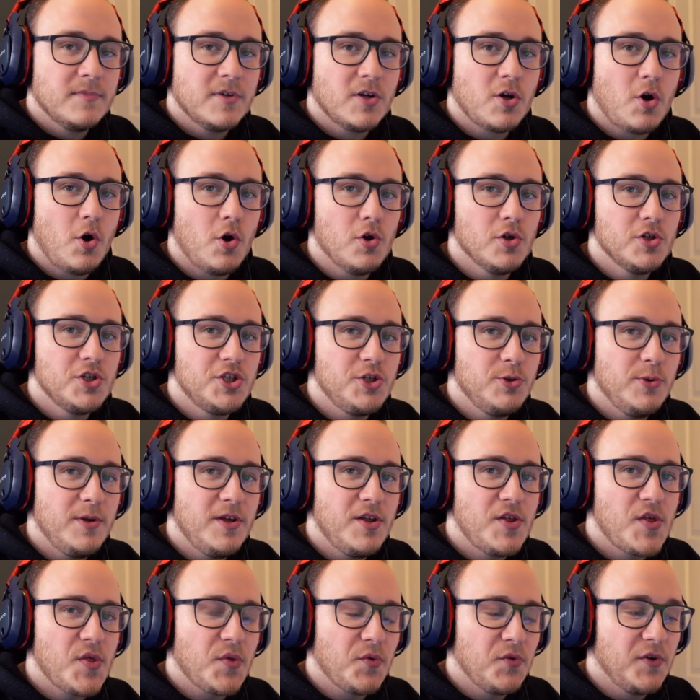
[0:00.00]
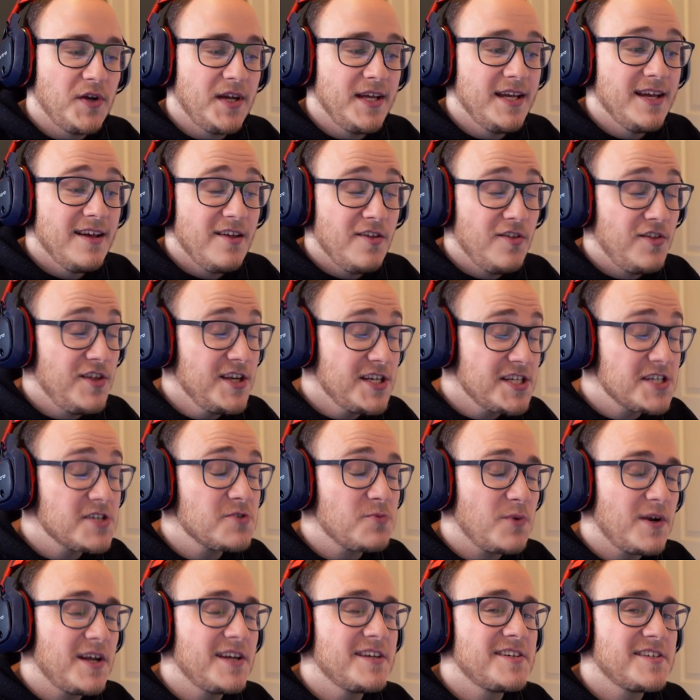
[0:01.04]
Call of Duty 3. This is
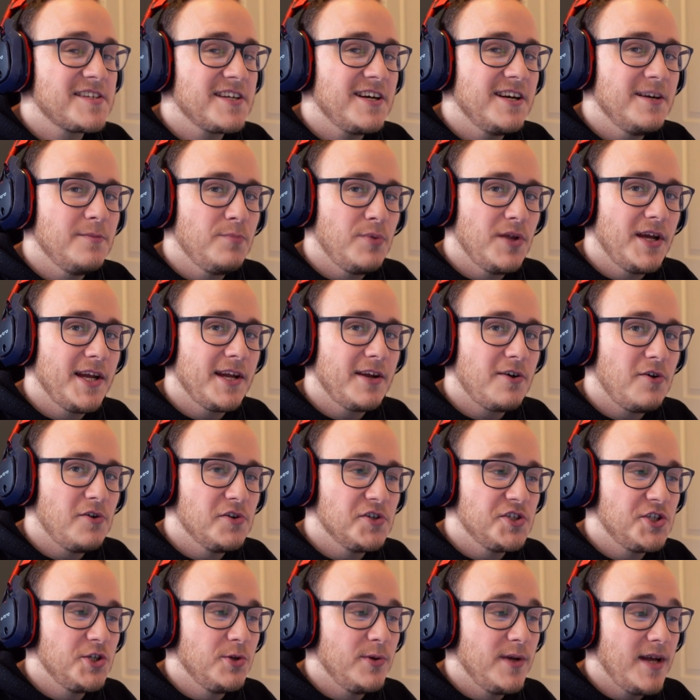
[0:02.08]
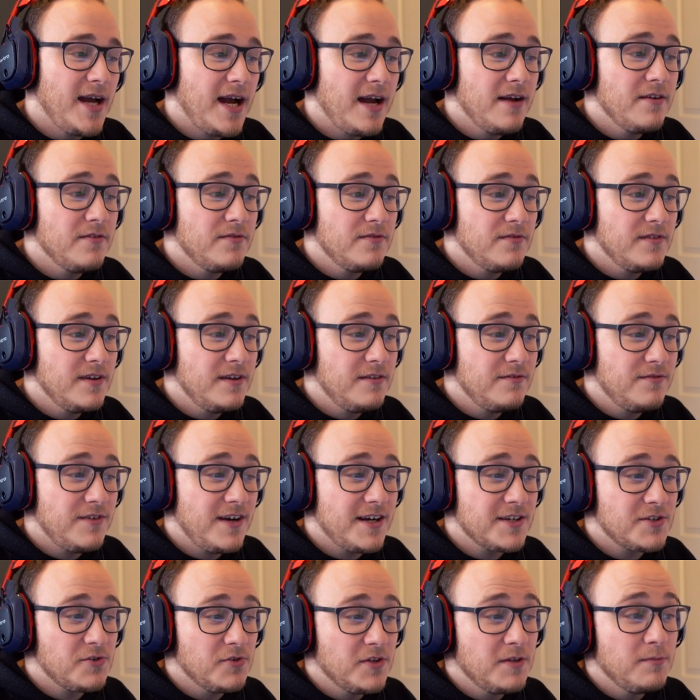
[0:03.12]
when I started playing Call of Duty. I've, in
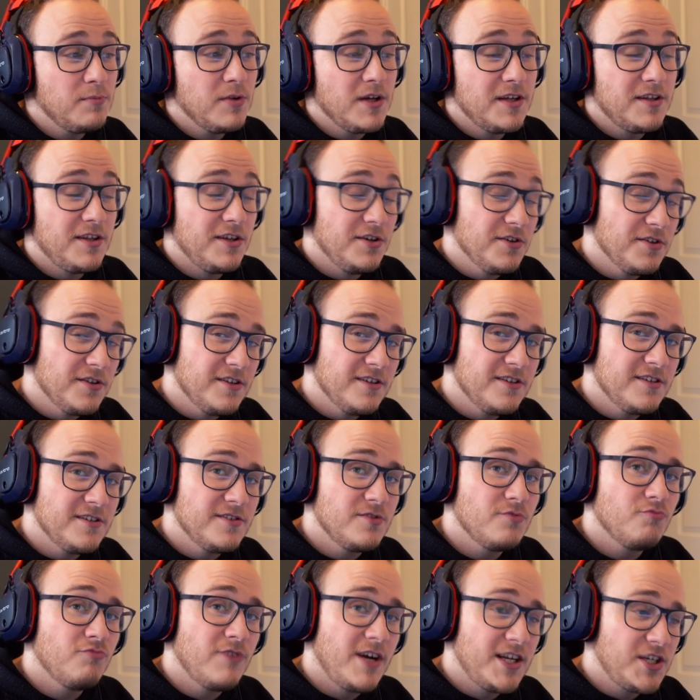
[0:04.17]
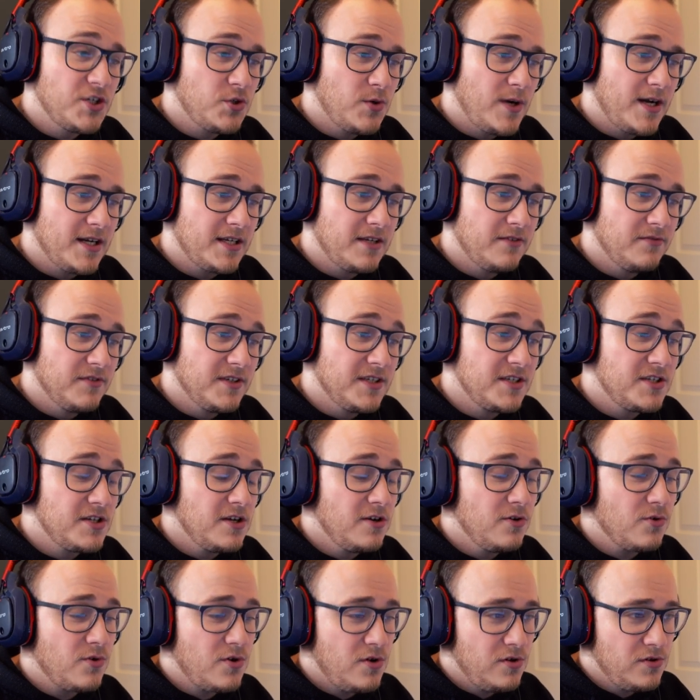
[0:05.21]
fact, only played the others retroactively.
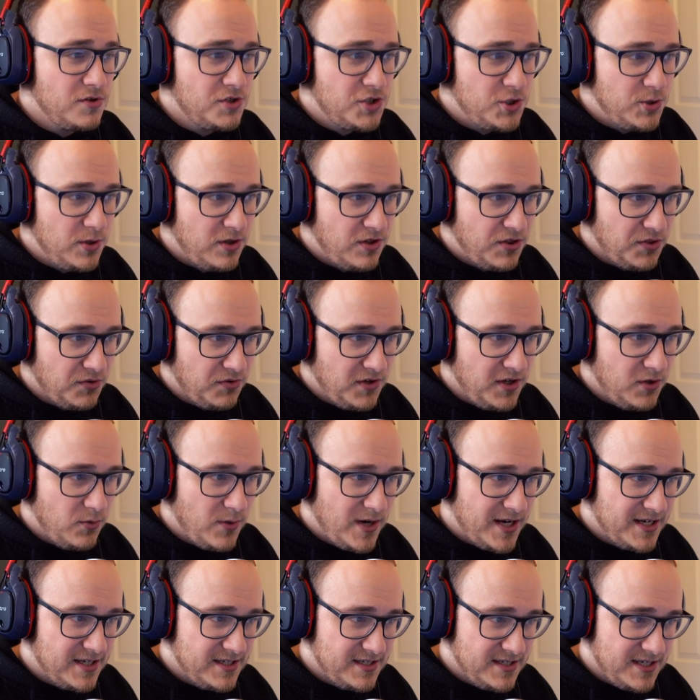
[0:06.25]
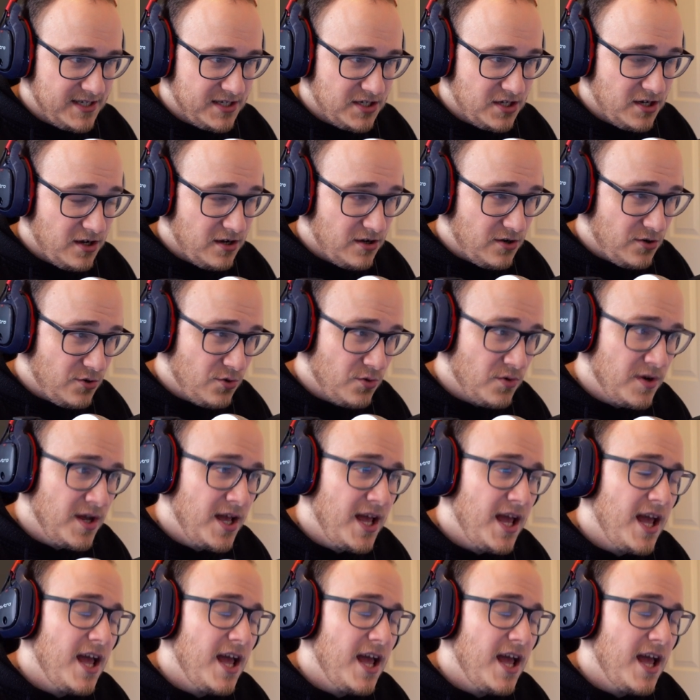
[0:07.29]
So, Call of Duty 3, where does this go?